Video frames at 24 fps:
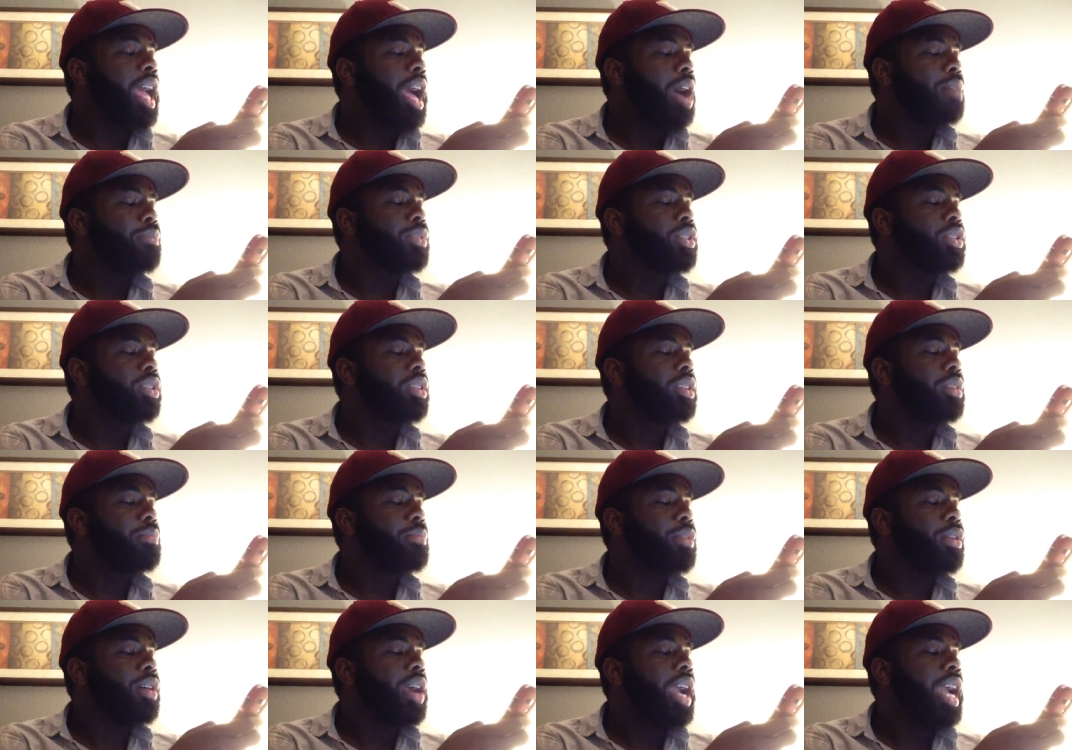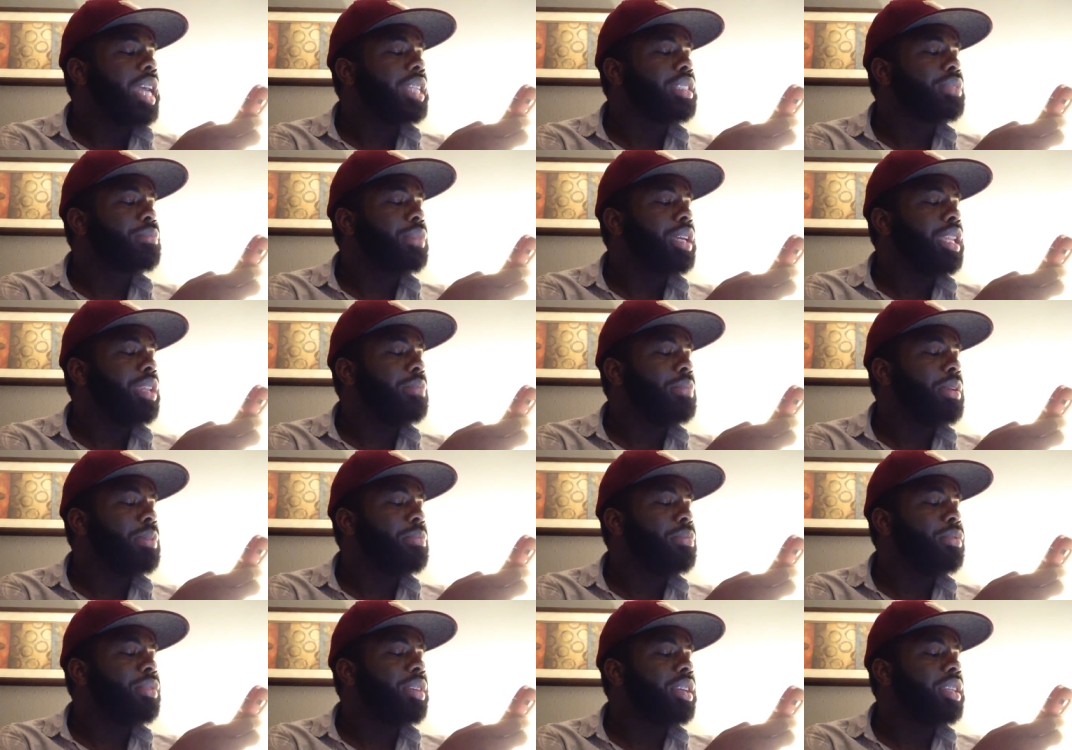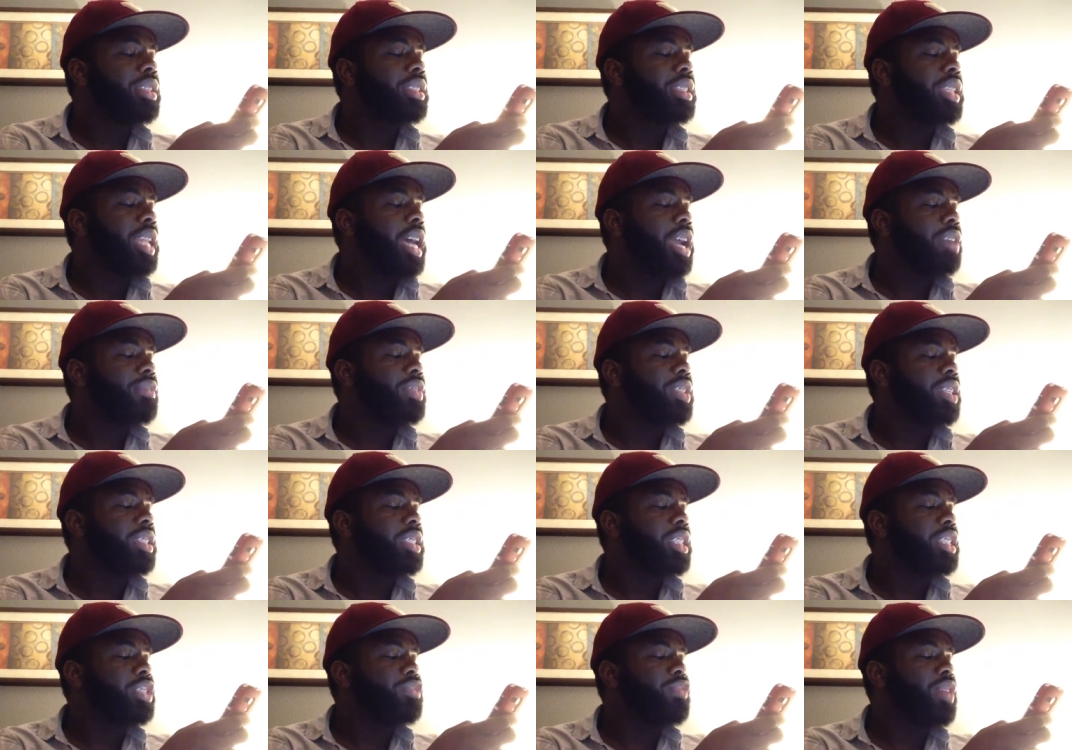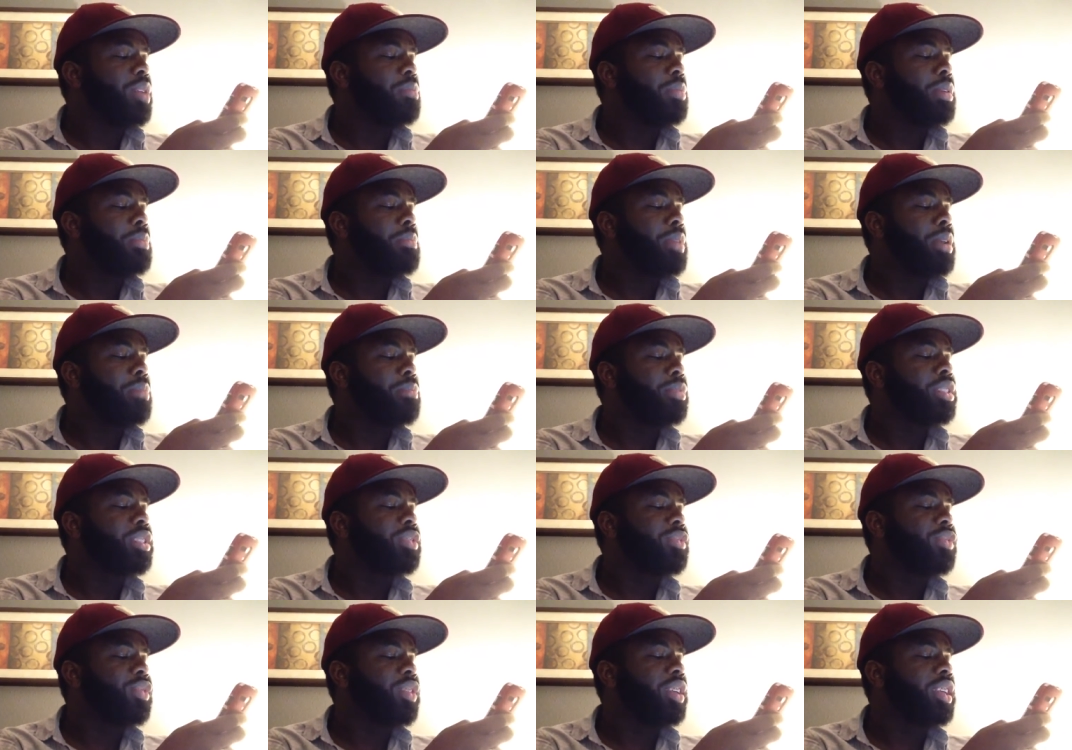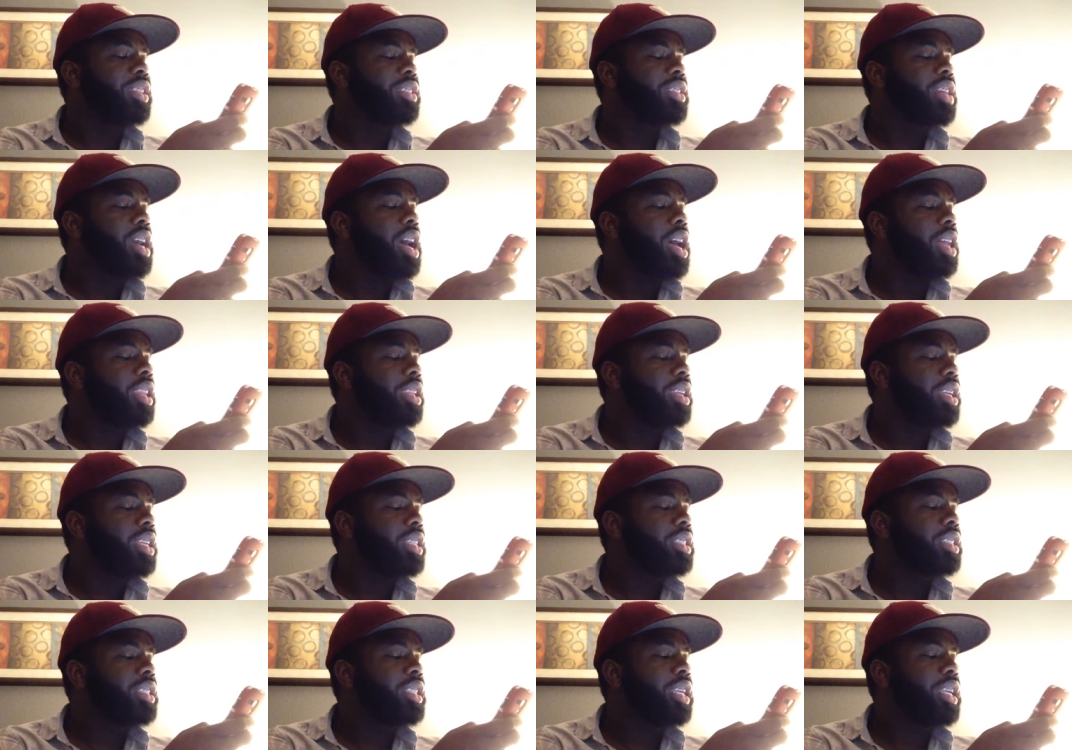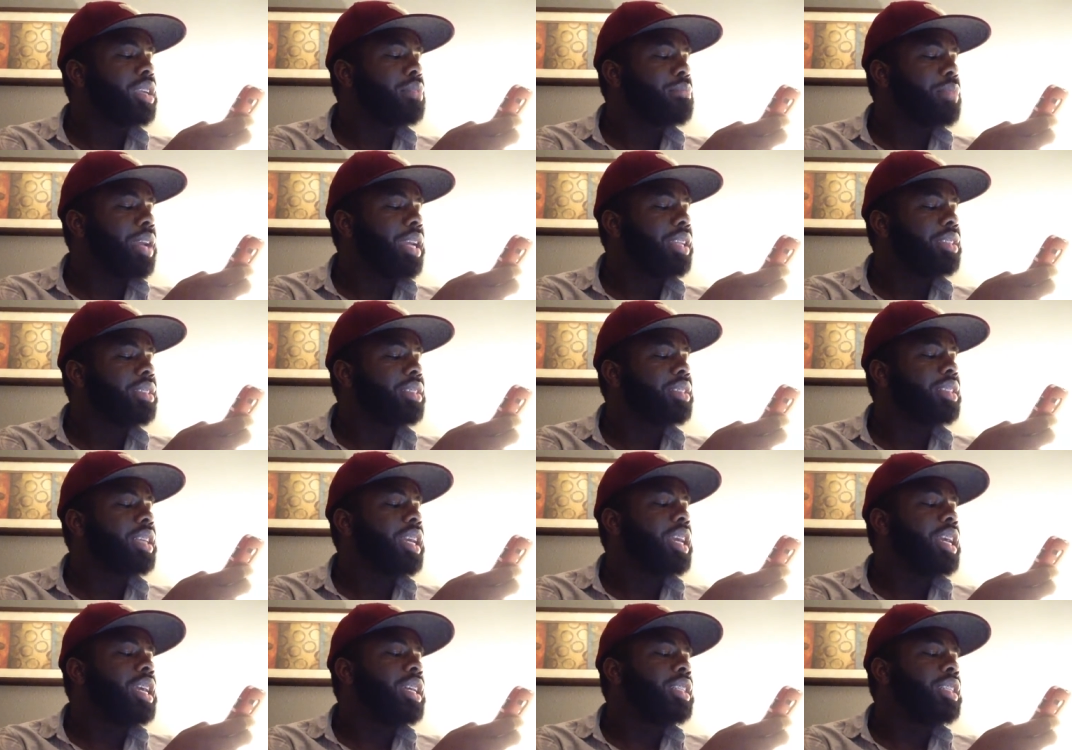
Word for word: I'm sure Lamar has many people in his life, such as family members, friends, colleagues, teammates,